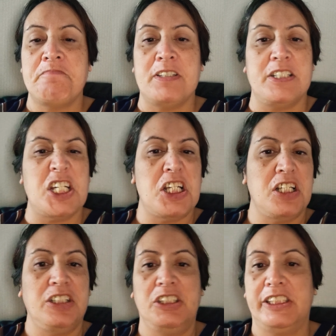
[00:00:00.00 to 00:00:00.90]
staying
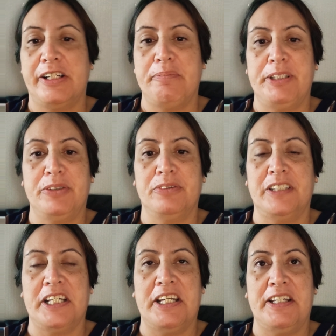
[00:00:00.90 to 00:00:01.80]
in your jammies all
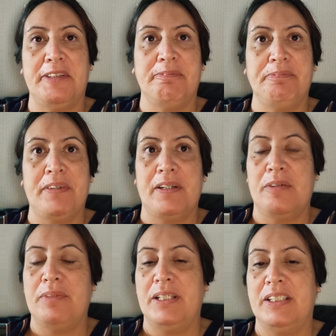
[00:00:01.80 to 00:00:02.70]
day.
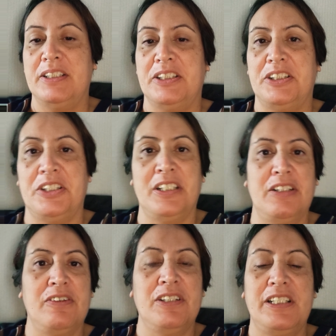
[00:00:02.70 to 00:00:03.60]
It means
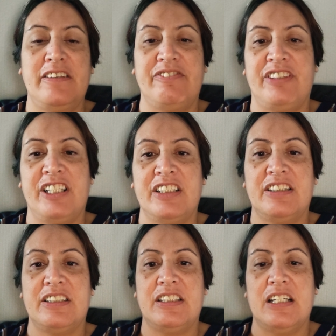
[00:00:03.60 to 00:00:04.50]
turning on the
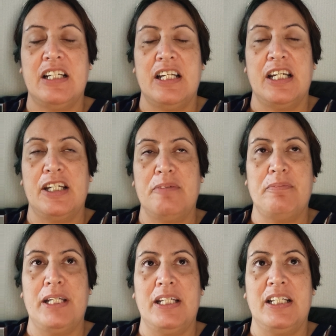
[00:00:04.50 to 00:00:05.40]
Netflix. It
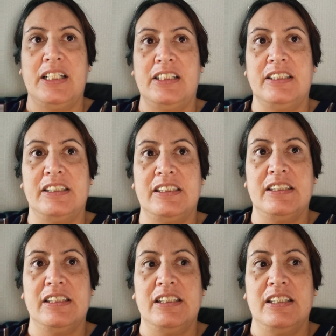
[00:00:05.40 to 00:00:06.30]
means
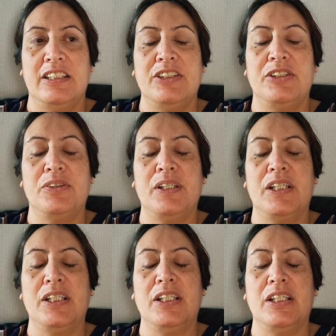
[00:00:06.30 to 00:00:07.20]

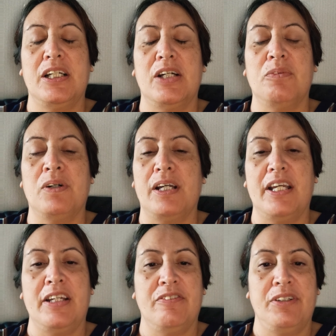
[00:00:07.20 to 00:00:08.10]
doing
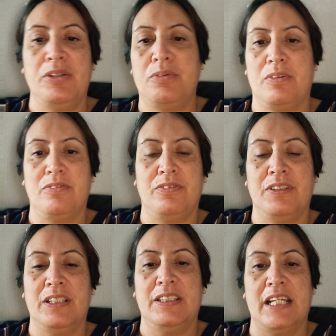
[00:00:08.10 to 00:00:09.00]
whatever you want
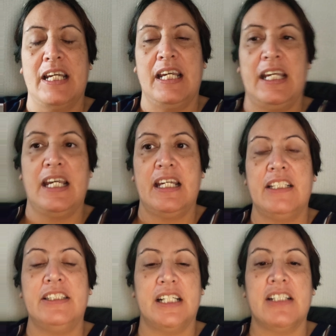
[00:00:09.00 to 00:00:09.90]
for the day
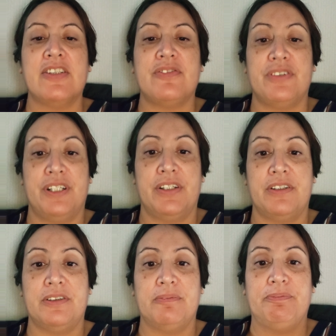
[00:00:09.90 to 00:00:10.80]
just for
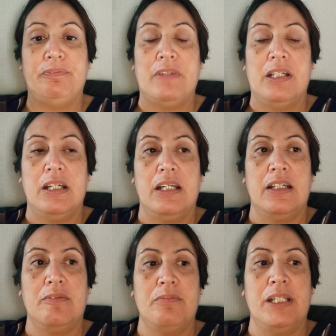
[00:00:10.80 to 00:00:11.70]
you.
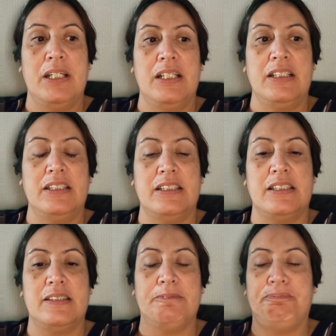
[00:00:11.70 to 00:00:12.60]
It
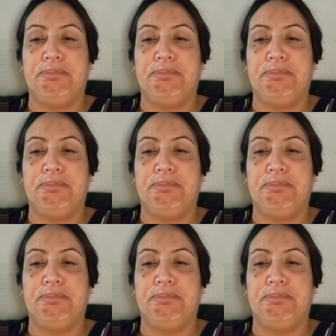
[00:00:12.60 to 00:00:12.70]
means